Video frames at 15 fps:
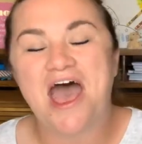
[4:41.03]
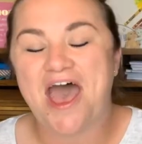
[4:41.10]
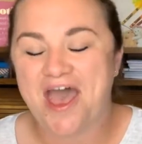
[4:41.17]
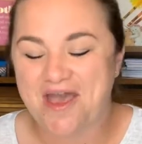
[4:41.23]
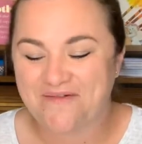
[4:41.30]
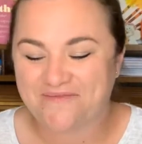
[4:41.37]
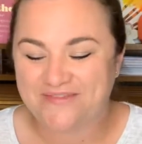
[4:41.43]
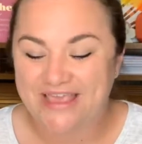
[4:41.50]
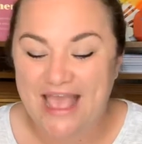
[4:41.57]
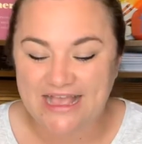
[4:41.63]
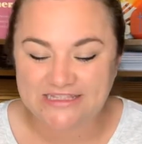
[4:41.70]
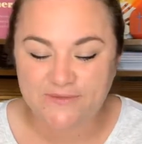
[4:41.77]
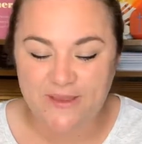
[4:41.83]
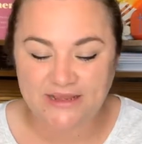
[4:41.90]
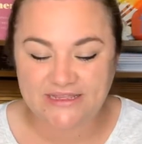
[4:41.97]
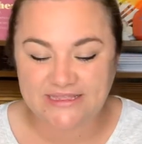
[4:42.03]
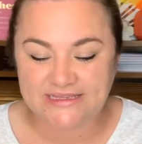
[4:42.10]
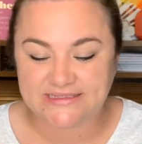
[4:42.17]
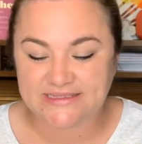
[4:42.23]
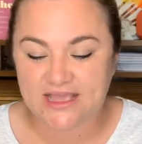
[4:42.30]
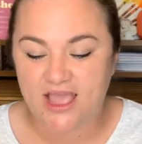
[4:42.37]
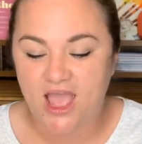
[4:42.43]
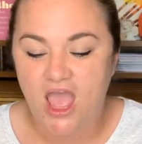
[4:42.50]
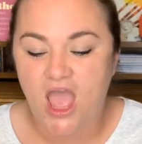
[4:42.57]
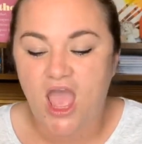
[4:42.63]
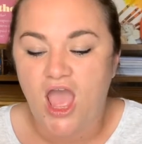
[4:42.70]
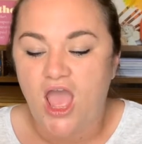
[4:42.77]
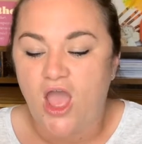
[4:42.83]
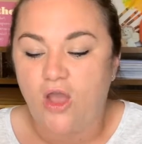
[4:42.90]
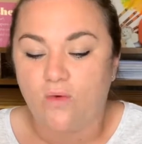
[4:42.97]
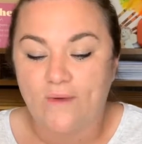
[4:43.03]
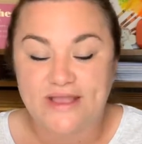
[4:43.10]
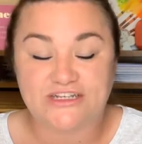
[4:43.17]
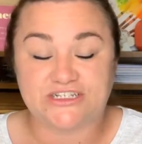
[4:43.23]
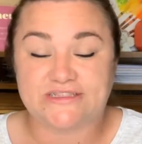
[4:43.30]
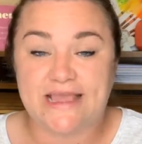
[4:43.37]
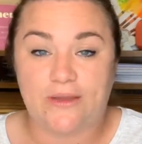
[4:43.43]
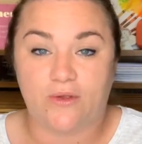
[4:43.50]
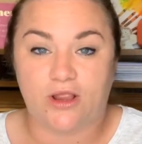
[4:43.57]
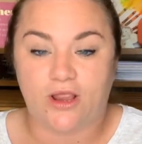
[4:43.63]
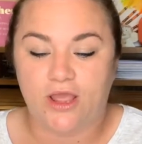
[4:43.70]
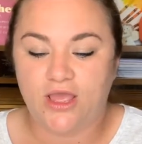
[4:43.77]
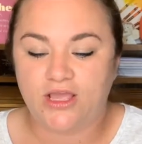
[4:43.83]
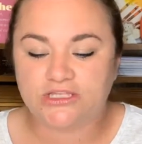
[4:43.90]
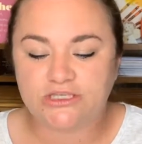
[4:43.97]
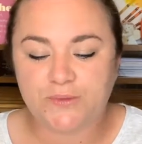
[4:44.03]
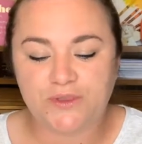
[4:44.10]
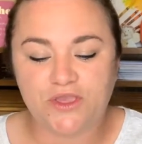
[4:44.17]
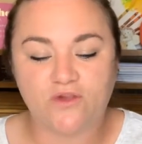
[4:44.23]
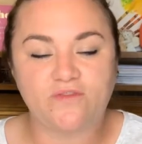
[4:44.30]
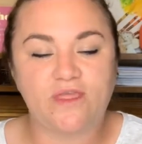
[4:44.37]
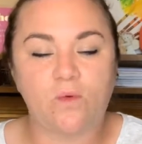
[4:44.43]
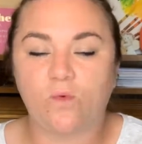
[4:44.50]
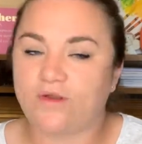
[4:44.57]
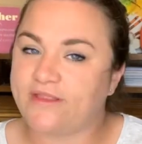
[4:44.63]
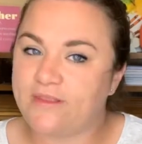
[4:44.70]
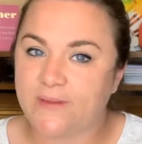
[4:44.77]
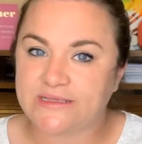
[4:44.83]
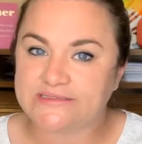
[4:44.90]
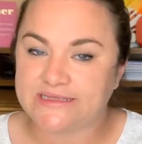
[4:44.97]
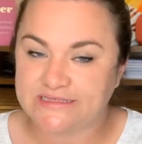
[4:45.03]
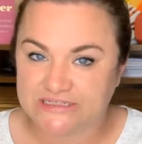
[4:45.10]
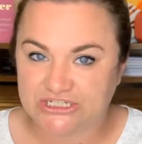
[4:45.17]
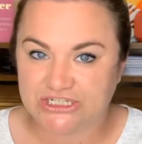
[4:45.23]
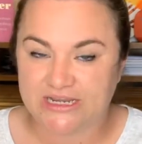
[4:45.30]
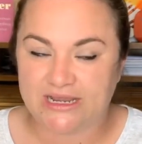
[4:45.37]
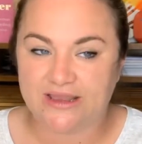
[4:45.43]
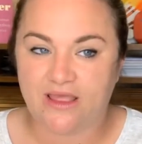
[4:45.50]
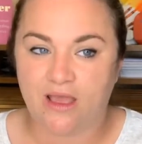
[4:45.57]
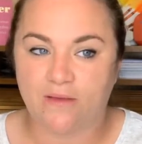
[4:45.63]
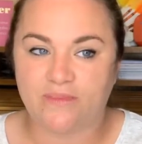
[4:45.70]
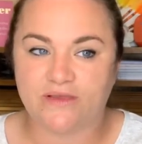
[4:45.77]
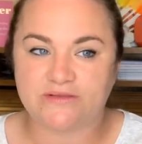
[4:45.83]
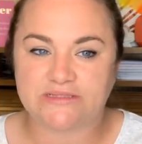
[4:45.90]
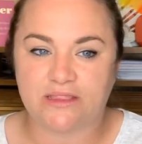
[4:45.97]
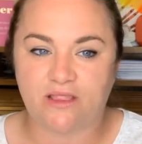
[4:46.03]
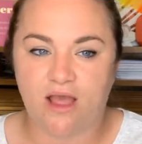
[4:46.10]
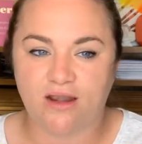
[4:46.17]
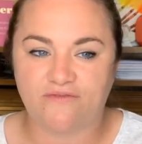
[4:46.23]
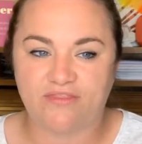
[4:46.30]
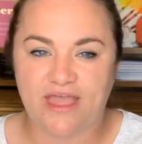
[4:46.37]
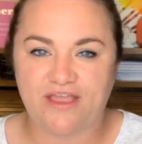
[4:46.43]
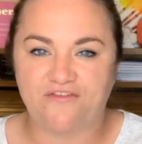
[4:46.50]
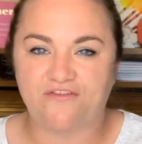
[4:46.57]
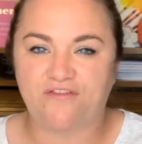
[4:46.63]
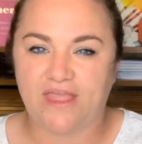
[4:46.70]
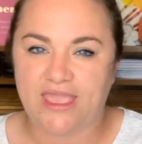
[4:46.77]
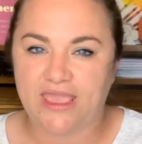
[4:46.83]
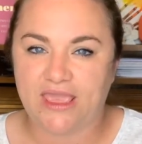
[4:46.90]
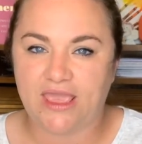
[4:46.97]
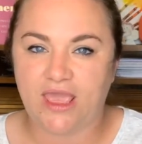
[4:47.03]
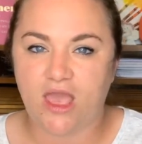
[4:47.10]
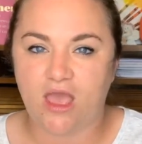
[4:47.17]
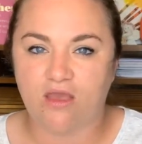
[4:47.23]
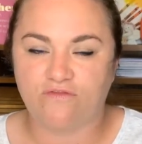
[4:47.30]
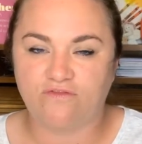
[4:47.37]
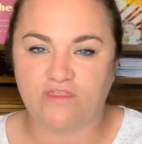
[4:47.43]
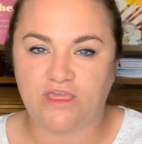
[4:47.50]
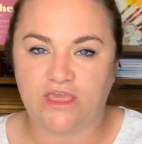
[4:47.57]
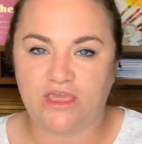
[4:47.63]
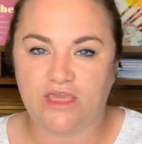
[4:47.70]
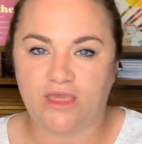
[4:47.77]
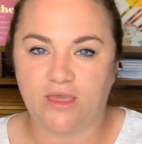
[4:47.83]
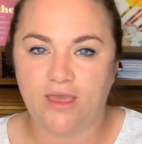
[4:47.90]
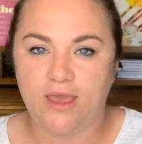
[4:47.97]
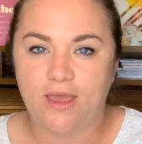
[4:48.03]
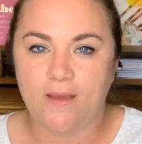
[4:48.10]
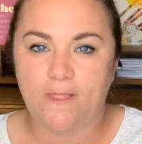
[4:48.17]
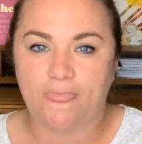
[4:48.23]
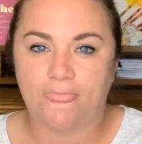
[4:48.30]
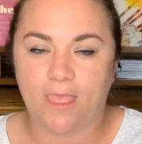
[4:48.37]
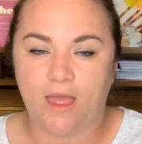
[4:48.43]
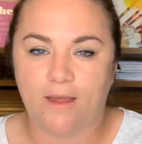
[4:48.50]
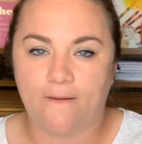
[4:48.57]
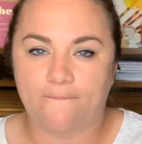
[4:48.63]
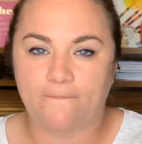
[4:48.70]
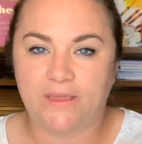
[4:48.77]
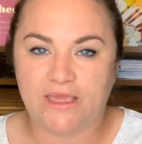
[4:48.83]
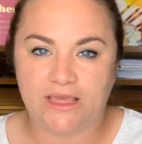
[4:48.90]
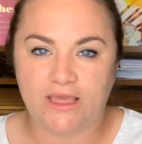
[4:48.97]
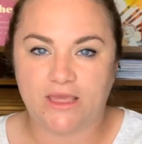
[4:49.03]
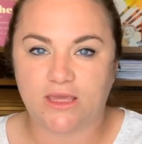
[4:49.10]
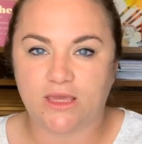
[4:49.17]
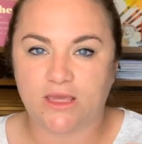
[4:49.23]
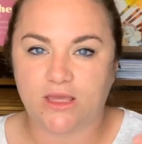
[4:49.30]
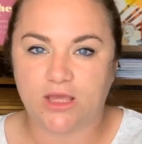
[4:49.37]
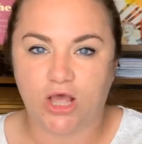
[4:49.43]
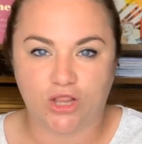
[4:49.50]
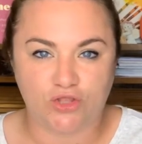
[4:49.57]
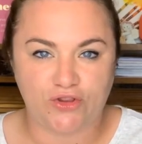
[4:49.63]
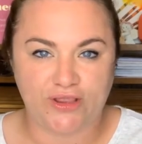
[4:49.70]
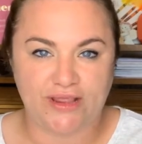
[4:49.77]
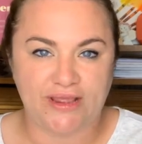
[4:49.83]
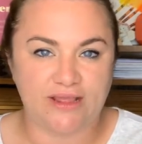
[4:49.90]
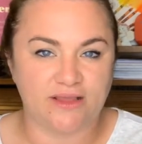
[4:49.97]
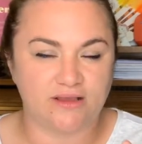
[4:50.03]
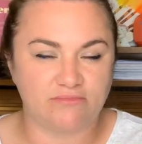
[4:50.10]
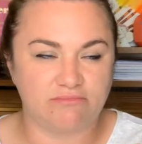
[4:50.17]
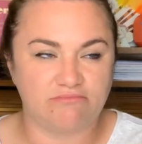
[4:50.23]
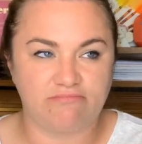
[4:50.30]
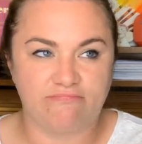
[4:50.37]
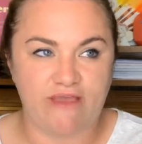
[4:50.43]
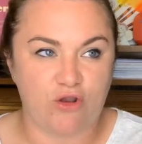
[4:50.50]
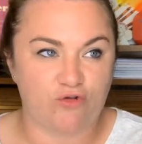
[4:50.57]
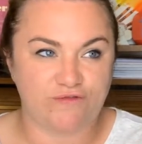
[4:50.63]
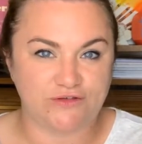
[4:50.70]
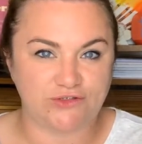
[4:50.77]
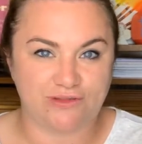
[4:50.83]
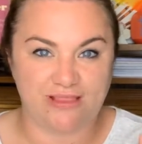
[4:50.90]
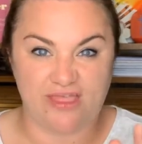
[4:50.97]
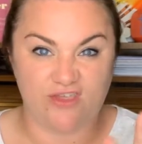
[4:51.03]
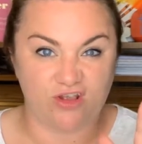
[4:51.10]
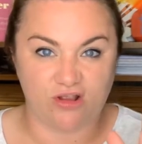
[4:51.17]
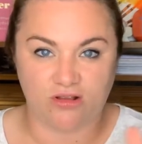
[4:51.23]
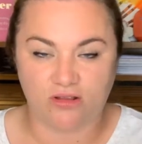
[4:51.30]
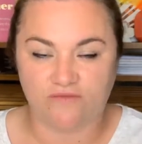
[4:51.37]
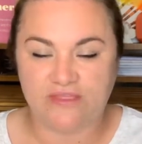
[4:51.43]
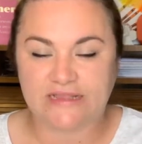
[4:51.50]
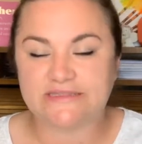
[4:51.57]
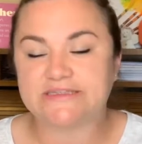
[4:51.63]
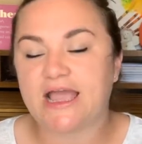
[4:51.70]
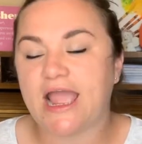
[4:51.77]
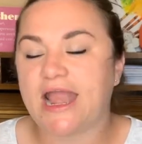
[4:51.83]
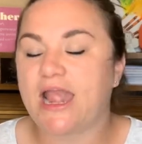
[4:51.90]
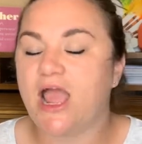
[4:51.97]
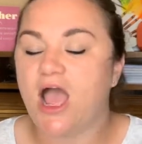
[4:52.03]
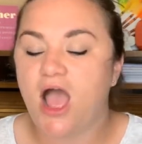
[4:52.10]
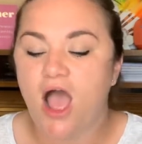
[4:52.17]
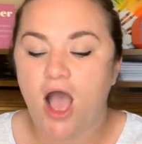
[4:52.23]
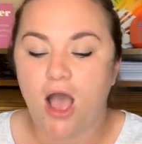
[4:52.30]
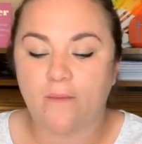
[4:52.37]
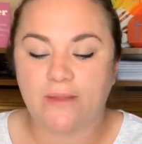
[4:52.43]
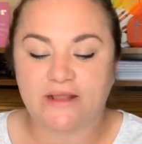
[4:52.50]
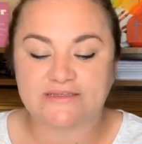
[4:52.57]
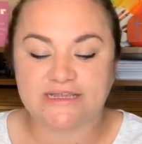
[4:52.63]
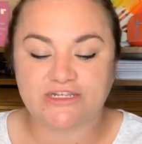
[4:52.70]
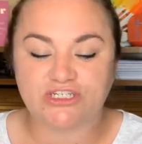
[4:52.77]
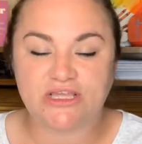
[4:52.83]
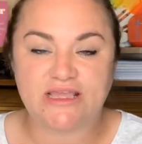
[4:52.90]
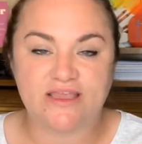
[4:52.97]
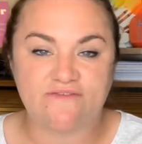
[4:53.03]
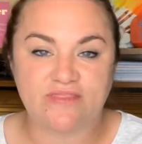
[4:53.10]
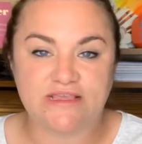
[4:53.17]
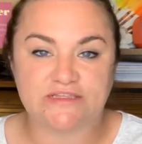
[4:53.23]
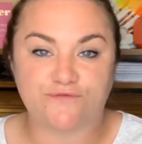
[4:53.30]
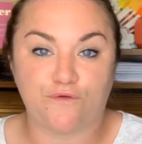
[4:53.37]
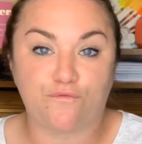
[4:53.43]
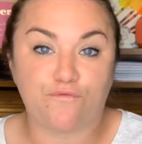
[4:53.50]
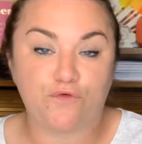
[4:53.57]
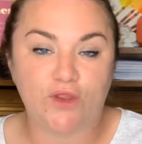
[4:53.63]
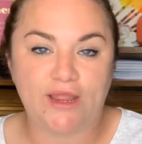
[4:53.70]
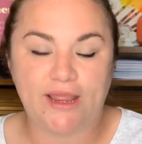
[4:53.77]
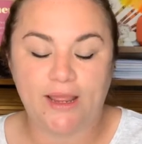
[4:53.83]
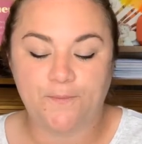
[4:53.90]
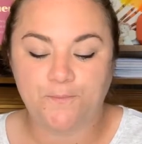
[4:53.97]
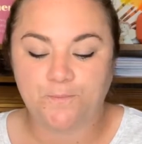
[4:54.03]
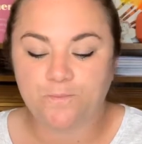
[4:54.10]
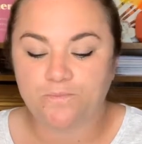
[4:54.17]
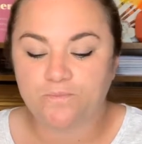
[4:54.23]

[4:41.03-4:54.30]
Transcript: Um, yeah, so back to these wedges. They were super cute. They weren't in the best condition. Um, there was a lot of like flaking of the um, pink coloring artificial leather of the inside. Um, but I was actually given these for free.